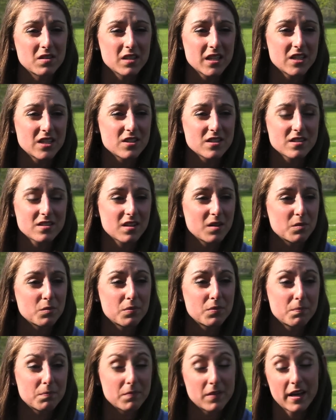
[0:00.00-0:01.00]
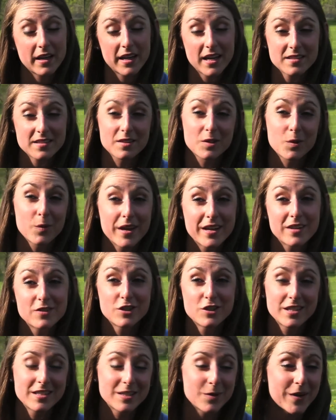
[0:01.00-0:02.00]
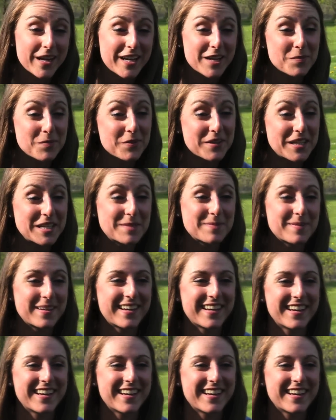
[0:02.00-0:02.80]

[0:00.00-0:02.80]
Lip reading: He just, I guess in a way, cheesy way, completes me.